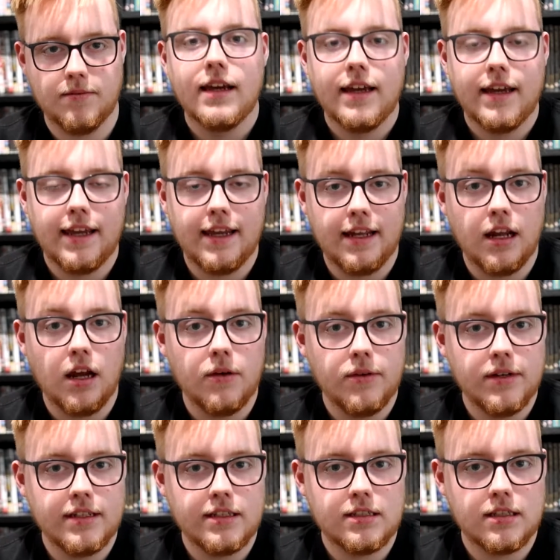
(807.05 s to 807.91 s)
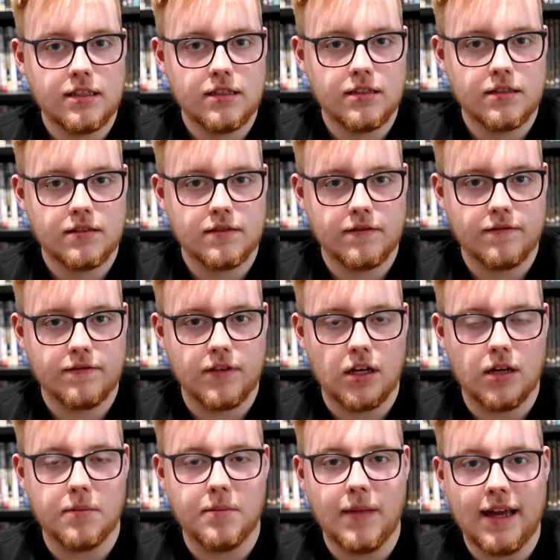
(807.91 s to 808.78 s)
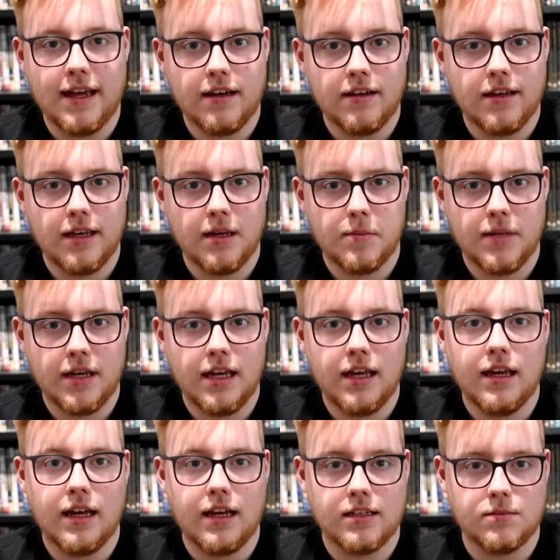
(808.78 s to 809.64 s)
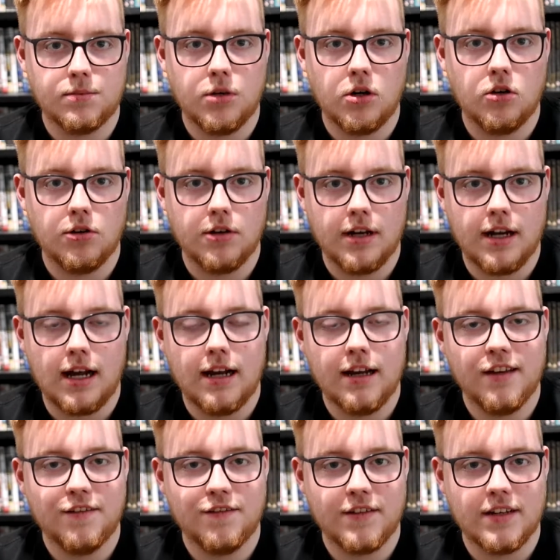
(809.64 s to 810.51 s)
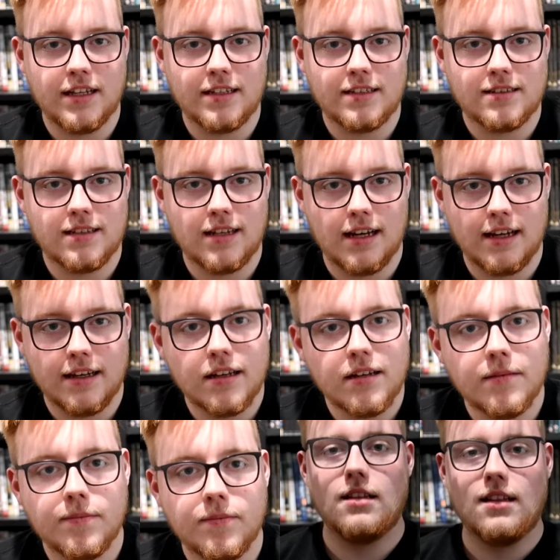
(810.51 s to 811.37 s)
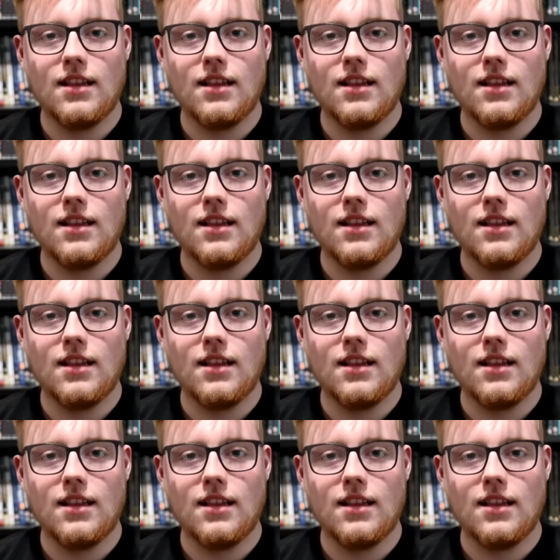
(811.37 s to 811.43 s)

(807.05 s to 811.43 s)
He notices that a male hippie has put a knife in his tyre.